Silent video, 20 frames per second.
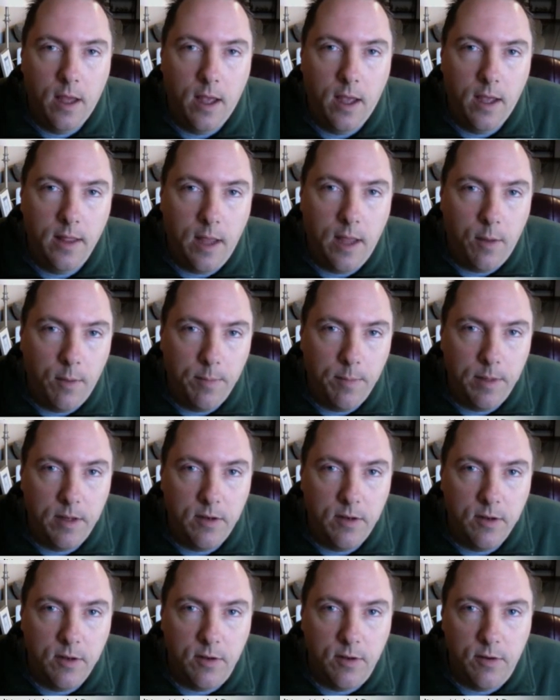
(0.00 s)
And that will be
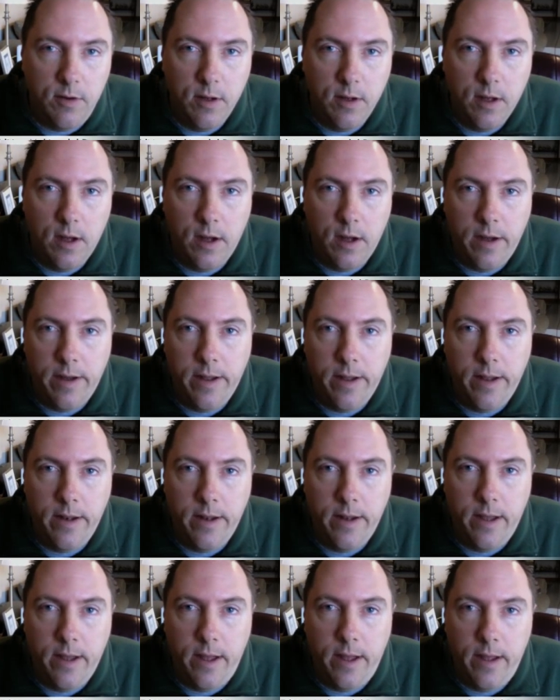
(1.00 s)
due
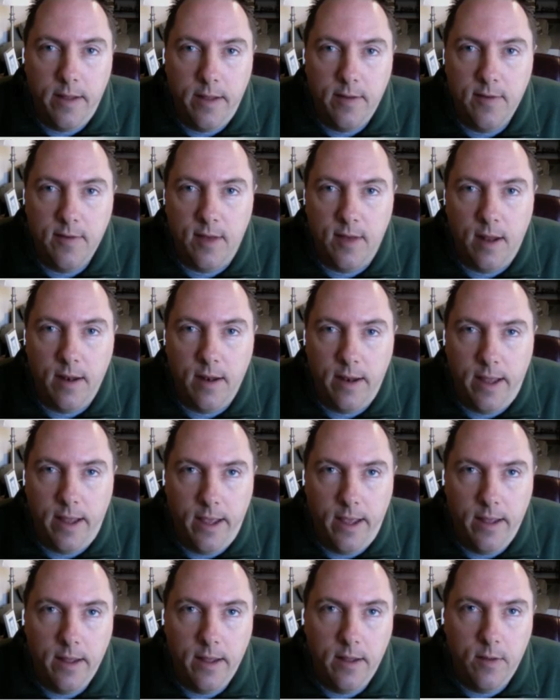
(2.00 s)
on
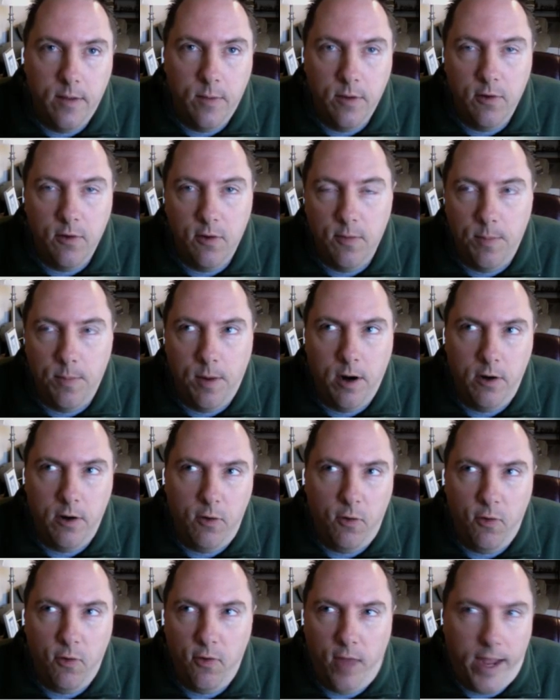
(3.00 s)
Sunday, which is March
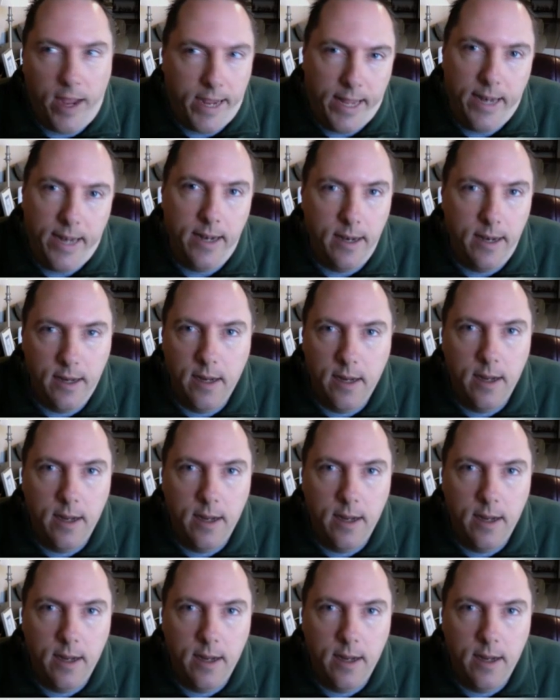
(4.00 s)
2nd.